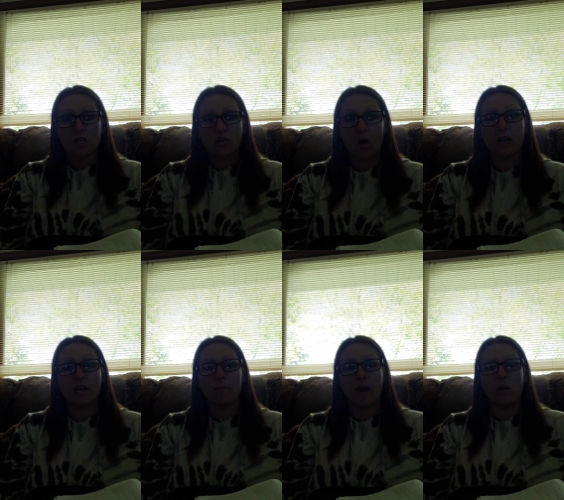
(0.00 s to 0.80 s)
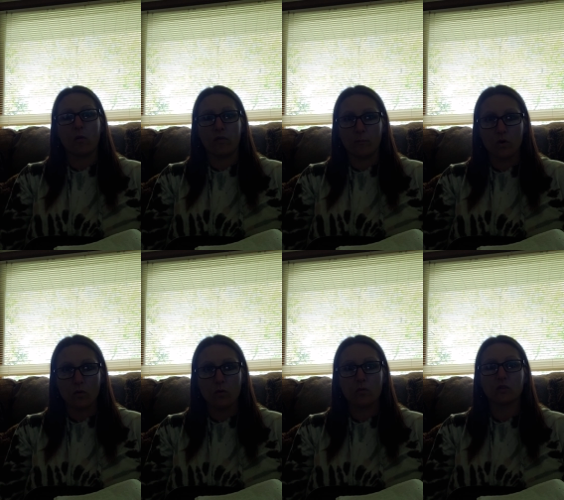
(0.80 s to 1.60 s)
talking about the
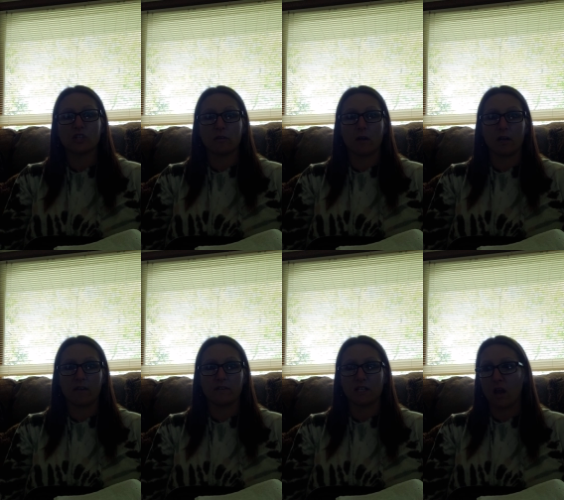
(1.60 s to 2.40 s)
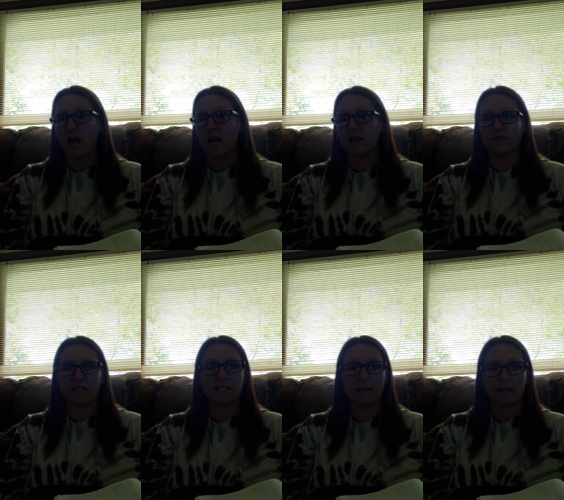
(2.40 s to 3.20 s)
moon shall not give its light and
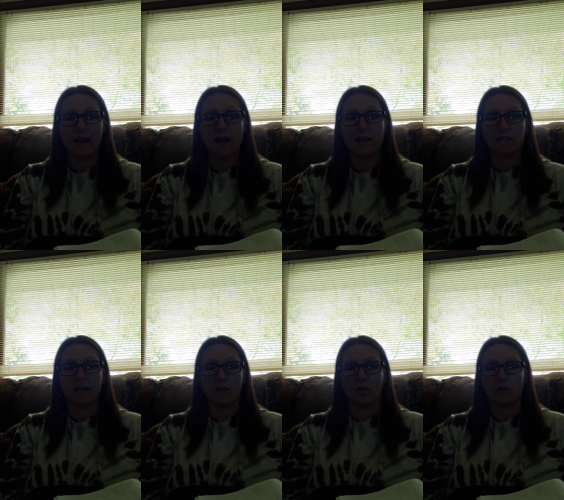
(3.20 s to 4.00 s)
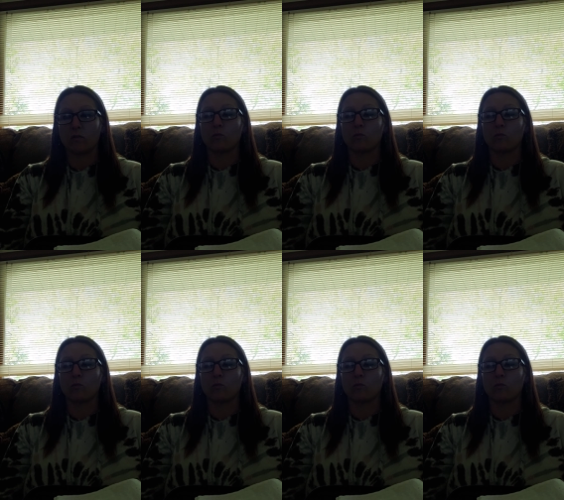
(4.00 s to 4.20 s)
things like that or